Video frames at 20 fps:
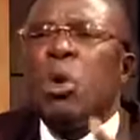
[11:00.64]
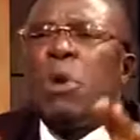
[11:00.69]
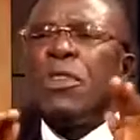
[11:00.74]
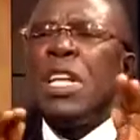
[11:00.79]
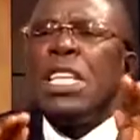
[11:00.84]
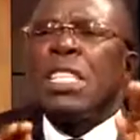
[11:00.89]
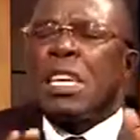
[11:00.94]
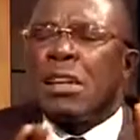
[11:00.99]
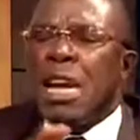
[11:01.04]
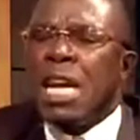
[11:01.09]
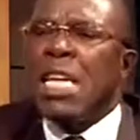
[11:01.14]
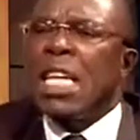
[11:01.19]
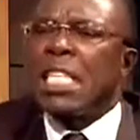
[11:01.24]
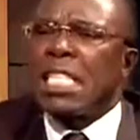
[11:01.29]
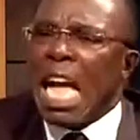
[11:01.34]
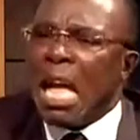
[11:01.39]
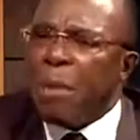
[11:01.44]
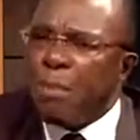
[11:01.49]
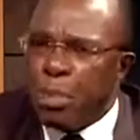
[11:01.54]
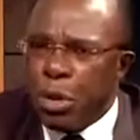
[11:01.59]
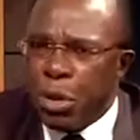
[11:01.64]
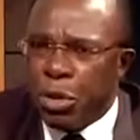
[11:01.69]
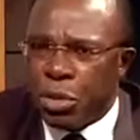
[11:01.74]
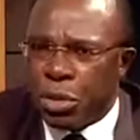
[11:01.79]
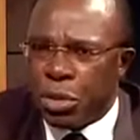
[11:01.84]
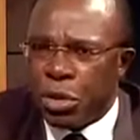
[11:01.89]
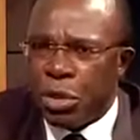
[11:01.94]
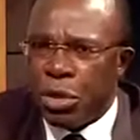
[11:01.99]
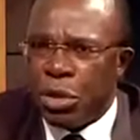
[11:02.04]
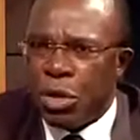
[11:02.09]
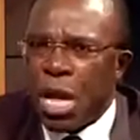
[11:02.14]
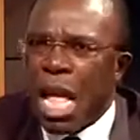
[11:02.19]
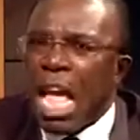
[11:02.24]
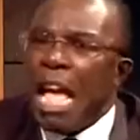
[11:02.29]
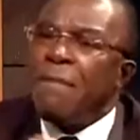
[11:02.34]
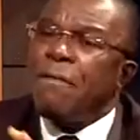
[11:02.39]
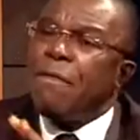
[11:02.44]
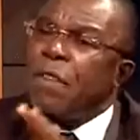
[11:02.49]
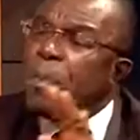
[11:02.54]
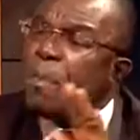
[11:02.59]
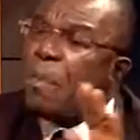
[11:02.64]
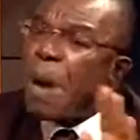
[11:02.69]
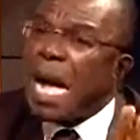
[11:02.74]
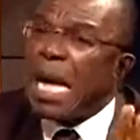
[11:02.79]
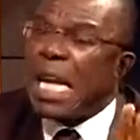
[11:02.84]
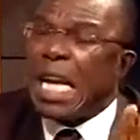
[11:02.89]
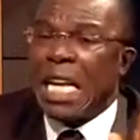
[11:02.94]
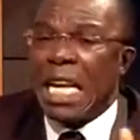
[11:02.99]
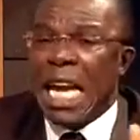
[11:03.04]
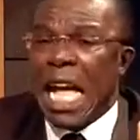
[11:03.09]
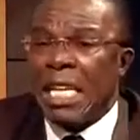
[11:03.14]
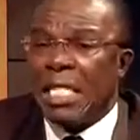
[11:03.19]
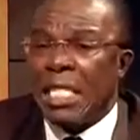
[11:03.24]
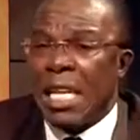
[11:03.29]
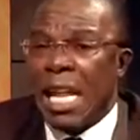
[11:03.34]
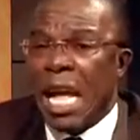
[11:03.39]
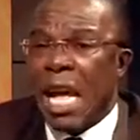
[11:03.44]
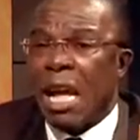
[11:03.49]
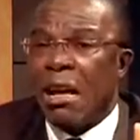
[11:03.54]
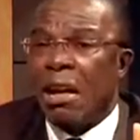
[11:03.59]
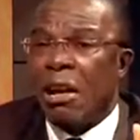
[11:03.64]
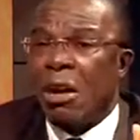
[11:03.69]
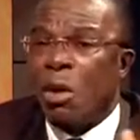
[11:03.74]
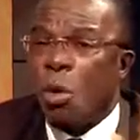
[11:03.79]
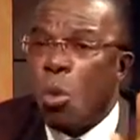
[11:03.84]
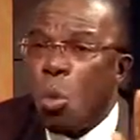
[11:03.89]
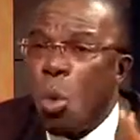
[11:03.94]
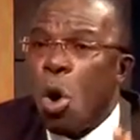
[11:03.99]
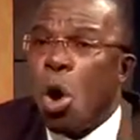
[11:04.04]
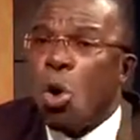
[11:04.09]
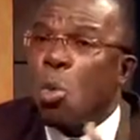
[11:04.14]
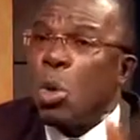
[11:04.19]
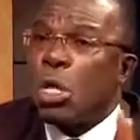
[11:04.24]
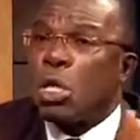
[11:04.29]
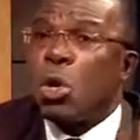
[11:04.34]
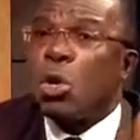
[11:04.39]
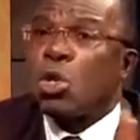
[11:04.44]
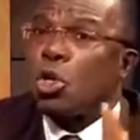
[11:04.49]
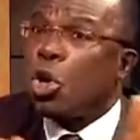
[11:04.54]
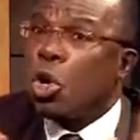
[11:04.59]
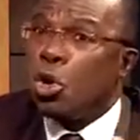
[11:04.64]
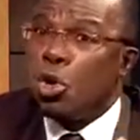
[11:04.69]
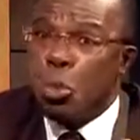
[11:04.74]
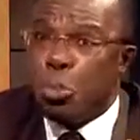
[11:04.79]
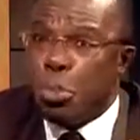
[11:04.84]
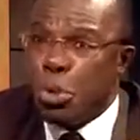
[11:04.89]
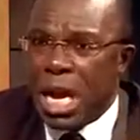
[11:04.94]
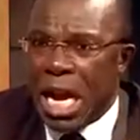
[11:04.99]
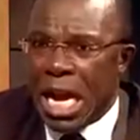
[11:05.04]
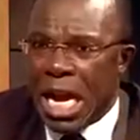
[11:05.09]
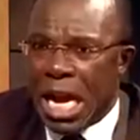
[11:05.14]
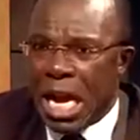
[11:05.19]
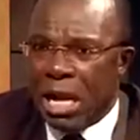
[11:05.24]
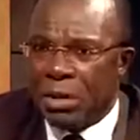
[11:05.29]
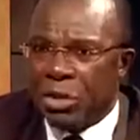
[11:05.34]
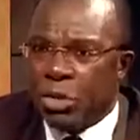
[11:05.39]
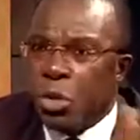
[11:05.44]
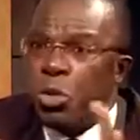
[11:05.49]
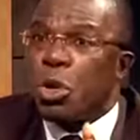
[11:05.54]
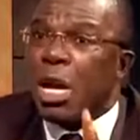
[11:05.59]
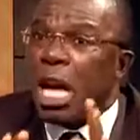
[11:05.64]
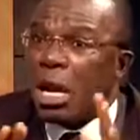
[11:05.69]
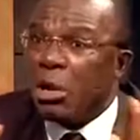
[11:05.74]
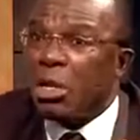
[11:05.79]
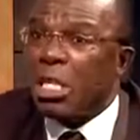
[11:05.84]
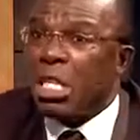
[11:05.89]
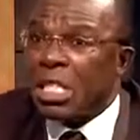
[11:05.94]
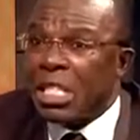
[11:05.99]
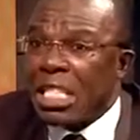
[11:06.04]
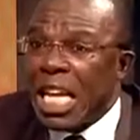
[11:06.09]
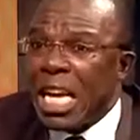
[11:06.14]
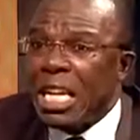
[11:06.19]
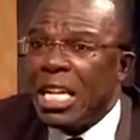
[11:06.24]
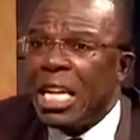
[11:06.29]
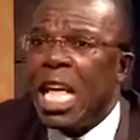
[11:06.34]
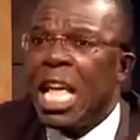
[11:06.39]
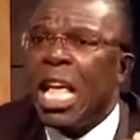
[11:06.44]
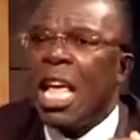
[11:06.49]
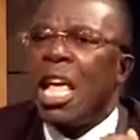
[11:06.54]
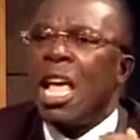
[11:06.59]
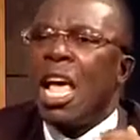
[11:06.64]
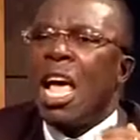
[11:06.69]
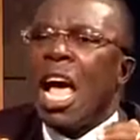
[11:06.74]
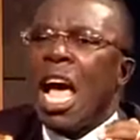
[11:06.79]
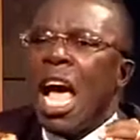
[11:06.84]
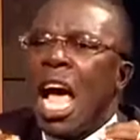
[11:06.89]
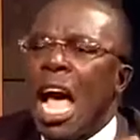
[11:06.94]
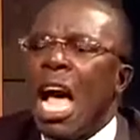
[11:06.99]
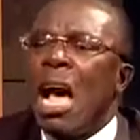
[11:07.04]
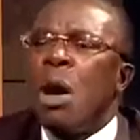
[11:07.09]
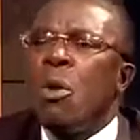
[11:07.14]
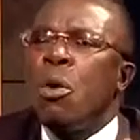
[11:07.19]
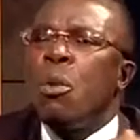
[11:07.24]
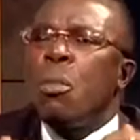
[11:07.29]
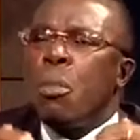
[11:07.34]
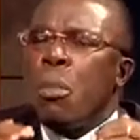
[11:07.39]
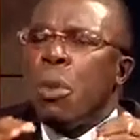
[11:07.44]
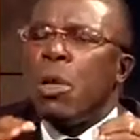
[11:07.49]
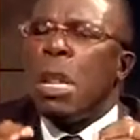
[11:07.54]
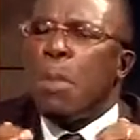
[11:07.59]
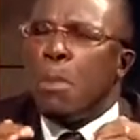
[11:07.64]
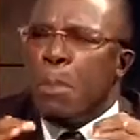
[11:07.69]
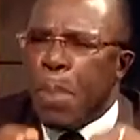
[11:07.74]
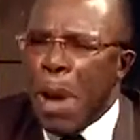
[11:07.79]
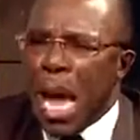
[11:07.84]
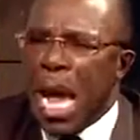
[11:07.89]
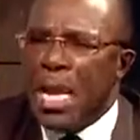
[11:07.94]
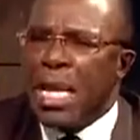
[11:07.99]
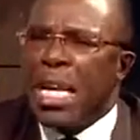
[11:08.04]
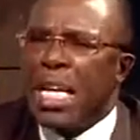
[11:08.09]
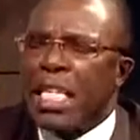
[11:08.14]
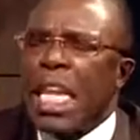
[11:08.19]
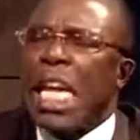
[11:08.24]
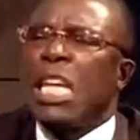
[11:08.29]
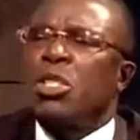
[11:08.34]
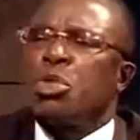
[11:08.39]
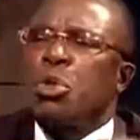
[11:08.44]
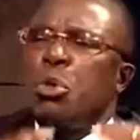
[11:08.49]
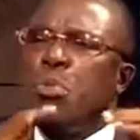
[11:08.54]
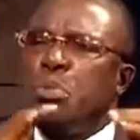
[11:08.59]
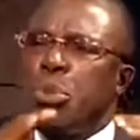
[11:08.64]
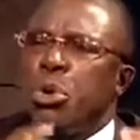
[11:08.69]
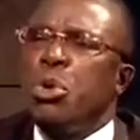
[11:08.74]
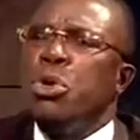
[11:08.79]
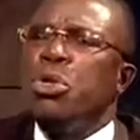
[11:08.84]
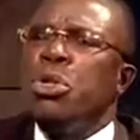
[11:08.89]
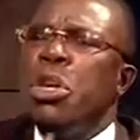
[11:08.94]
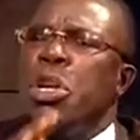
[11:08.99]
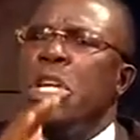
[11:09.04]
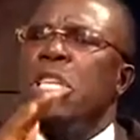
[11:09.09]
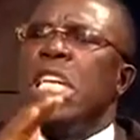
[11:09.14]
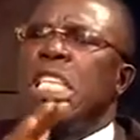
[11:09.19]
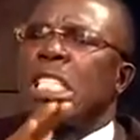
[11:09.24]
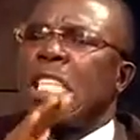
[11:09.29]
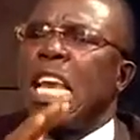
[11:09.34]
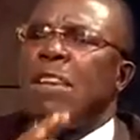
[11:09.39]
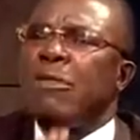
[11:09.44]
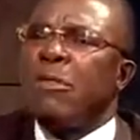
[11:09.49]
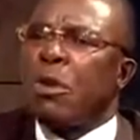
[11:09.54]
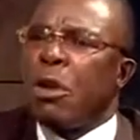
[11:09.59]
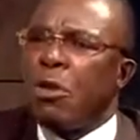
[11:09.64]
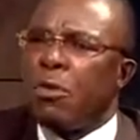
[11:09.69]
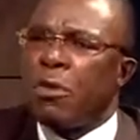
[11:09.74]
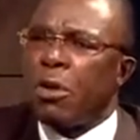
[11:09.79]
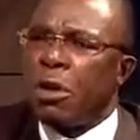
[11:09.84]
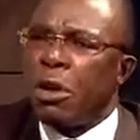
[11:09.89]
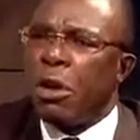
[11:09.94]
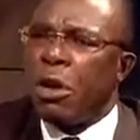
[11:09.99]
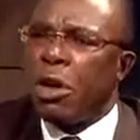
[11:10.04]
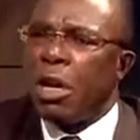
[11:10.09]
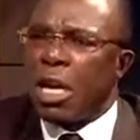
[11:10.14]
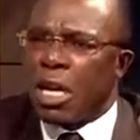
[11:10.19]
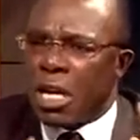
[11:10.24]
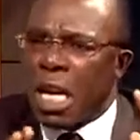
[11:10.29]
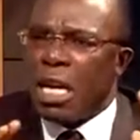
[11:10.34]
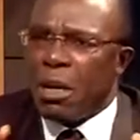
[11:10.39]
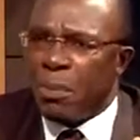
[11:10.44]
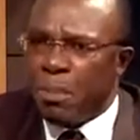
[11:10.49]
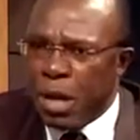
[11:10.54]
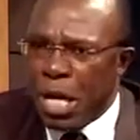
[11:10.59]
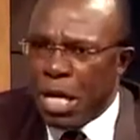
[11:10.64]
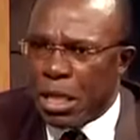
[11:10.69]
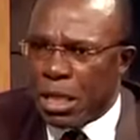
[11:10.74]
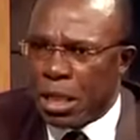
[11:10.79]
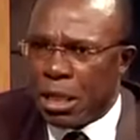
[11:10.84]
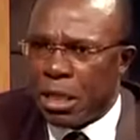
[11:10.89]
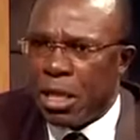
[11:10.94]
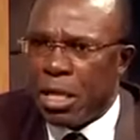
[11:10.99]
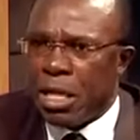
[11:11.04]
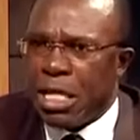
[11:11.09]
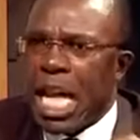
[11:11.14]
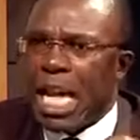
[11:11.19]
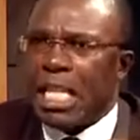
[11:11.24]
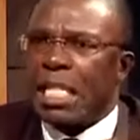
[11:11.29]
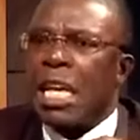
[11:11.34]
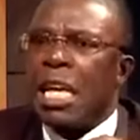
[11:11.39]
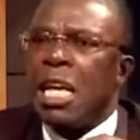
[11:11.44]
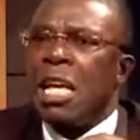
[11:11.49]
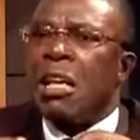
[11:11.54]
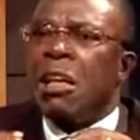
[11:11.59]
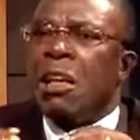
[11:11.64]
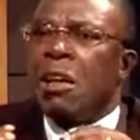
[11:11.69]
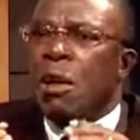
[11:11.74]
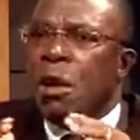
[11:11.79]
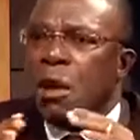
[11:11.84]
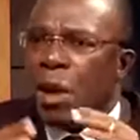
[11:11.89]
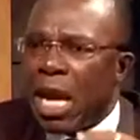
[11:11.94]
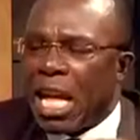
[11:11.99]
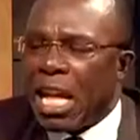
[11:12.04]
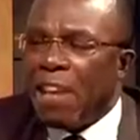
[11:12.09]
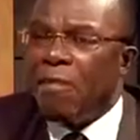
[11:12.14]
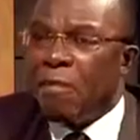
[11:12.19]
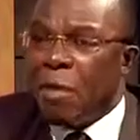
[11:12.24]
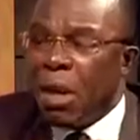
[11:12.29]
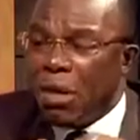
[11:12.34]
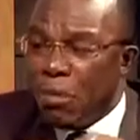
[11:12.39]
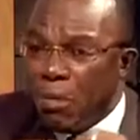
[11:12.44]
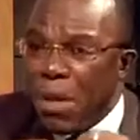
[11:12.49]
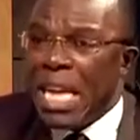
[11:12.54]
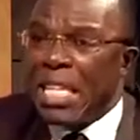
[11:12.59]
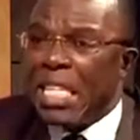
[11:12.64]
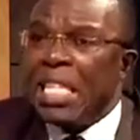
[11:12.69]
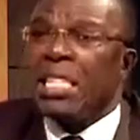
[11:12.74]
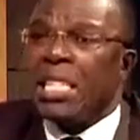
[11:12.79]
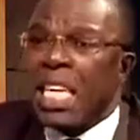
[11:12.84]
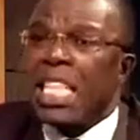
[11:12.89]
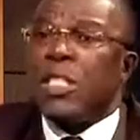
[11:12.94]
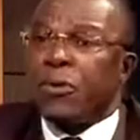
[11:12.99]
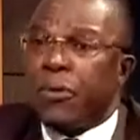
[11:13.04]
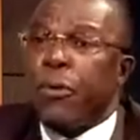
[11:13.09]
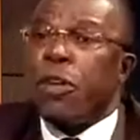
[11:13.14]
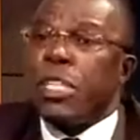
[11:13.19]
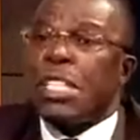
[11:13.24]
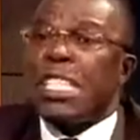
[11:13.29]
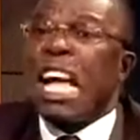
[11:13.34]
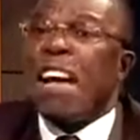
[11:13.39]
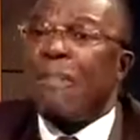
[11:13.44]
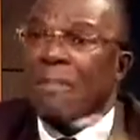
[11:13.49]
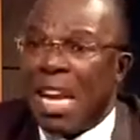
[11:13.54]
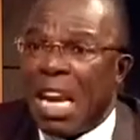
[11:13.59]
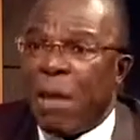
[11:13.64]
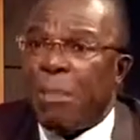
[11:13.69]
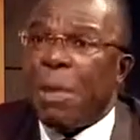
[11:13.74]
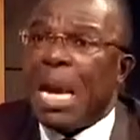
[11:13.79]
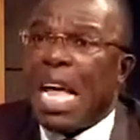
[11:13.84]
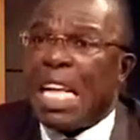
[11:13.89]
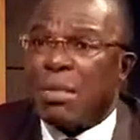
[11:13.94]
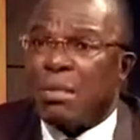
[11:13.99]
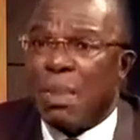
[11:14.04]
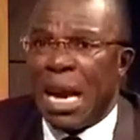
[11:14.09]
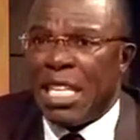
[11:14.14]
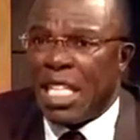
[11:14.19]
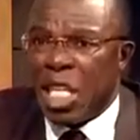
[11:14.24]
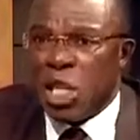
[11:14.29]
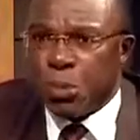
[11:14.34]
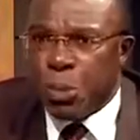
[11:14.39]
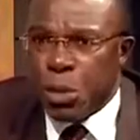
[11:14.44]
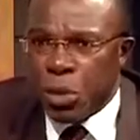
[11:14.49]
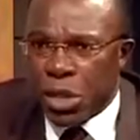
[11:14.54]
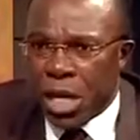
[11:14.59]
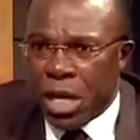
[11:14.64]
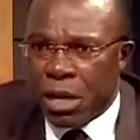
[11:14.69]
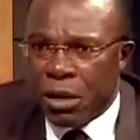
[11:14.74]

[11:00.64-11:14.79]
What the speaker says: of this credit I built, every bank in Nigeria work with us on open account. So you can understand how the pain it takes to build this level of credibility that made these funds available at my disposal.